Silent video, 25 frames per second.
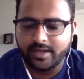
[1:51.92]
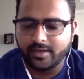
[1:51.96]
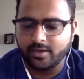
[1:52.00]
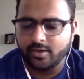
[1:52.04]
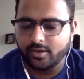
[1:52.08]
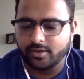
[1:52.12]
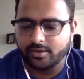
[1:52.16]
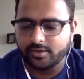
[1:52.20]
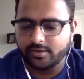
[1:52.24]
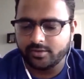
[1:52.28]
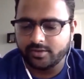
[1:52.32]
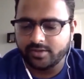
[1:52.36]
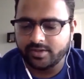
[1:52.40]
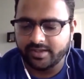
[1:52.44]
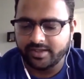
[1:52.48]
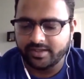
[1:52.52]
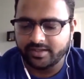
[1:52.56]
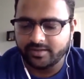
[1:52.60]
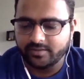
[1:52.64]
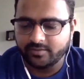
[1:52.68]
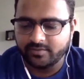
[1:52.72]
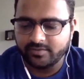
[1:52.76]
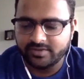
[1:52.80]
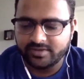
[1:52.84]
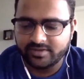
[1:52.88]
I got to
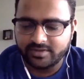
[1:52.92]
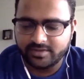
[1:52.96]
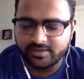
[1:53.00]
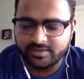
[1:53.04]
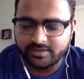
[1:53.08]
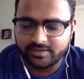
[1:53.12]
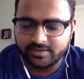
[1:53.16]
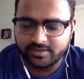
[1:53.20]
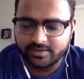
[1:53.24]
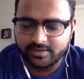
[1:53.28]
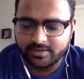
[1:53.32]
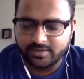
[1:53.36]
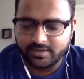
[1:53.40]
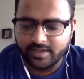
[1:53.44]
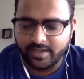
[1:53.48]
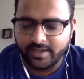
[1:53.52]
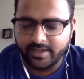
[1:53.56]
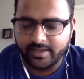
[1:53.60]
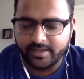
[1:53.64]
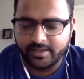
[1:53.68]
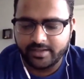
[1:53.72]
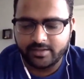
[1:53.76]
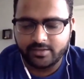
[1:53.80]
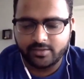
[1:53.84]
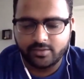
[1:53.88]
connect with a
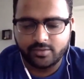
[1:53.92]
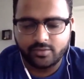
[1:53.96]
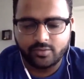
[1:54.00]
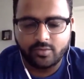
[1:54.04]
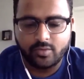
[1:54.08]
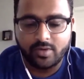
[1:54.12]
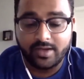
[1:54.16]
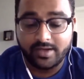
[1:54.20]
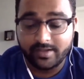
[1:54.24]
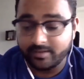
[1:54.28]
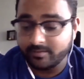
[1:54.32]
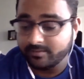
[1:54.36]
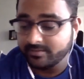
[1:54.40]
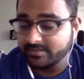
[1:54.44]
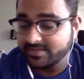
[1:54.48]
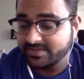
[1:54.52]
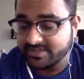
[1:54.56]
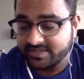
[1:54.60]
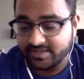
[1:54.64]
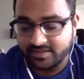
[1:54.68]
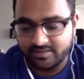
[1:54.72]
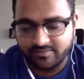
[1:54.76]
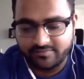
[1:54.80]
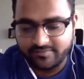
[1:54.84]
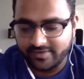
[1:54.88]
guy who I am
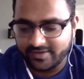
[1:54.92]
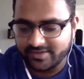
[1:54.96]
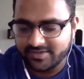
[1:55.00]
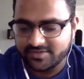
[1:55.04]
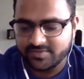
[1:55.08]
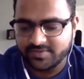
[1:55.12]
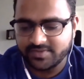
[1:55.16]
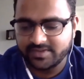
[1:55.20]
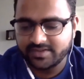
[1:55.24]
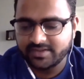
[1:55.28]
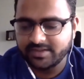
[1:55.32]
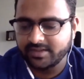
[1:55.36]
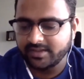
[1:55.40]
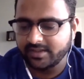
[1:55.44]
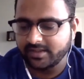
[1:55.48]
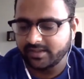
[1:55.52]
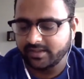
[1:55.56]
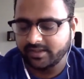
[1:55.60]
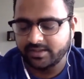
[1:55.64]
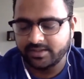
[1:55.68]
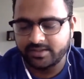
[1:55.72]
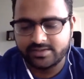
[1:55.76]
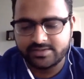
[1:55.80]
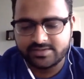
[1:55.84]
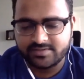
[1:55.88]
still friends with.
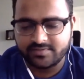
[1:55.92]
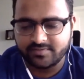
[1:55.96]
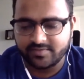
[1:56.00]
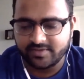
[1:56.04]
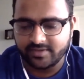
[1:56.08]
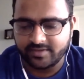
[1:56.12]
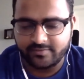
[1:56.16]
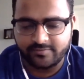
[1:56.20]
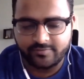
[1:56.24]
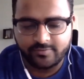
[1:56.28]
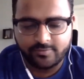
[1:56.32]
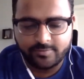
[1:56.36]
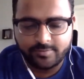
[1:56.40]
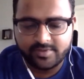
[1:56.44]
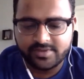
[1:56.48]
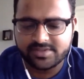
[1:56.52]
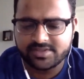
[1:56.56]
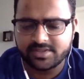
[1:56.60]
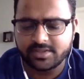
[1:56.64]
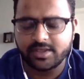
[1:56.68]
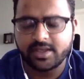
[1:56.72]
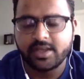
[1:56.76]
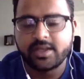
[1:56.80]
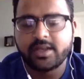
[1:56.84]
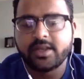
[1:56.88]
He is a wonderful
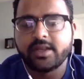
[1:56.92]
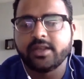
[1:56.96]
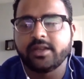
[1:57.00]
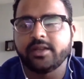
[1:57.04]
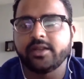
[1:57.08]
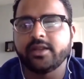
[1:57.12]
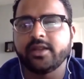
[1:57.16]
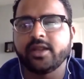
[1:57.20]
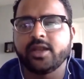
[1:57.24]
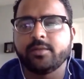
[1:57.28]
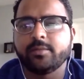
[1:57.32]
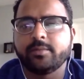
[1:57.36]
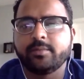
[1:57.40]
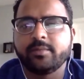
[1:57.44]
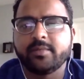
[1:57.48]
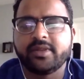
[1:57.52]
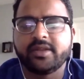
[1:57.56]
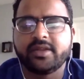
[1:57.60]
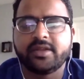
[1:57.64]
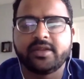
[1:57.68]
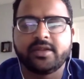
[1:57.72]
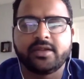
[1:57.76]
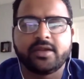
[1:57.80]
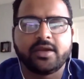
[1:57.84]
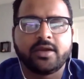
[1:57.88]
person. He helped
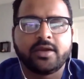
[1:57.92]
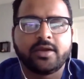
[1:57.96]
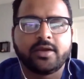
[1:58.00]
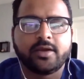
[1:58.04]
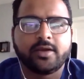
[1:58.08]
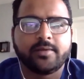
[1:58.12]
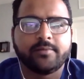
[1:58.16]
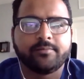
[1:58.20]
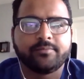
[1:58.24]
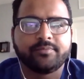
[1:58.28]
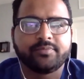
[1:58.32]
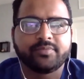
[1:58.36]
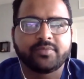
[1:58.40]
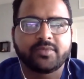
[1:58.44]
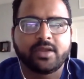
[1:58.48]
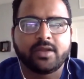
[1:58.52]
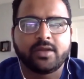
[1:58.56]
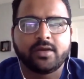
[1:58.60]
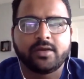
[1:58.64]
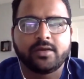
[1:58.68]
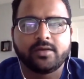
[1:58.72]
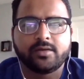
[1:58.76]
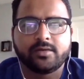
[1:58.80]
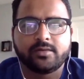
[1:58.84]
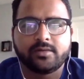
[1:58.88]
me
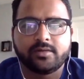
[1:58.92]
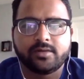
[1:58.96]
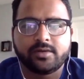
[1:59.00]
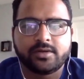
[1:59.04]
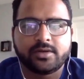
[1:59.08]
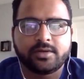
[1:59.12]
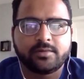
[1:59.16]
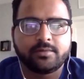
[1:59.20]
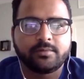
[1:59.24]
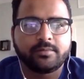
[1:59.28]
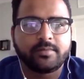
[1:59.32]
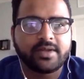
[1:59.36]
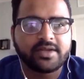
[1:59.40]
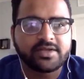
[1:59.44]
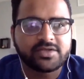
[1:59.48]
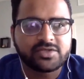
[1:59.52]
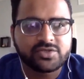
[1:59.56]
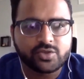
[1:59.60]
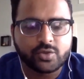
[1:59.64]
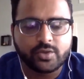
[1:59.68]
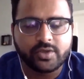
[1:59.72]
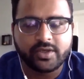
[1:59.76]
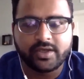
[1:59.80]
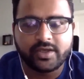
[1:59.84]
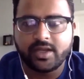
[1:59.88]
by
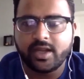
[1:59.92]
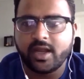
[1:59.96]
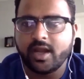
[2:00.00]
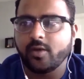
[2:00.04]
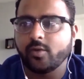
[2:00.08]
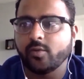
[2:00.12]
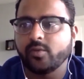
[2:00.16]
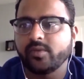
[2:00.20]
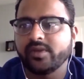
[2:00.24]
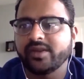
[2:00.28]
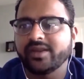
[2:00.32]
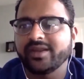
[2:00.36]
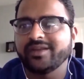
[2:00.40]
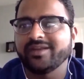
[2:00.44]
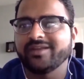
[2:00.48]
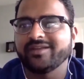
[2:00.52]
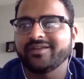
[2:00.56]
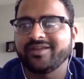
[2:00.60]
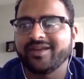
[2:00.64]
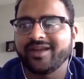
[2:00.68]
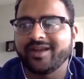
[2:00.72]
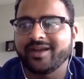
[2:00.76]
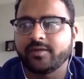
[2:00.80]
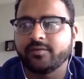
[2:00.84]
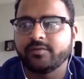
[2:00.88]
showing how we can
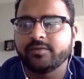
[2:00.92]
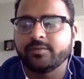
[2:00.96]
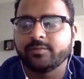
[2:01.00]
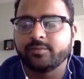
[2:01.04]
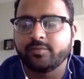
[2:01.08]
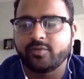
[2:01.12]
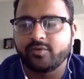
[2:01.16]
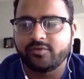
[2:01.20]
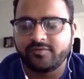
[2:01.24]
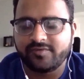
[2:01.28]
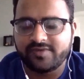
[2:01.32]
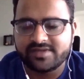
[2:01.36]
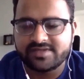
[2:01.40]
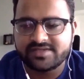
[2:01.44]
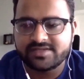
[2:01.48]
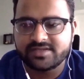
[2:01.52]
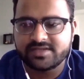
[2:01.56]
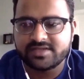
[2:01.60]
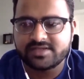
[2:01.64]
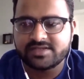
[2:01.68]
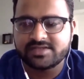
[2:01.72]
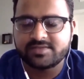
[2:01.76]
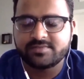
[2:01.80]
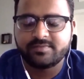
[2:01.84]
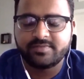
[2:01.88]
interact with
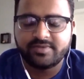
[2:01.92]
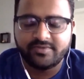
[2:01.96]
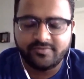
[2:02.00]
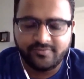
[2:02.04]
professors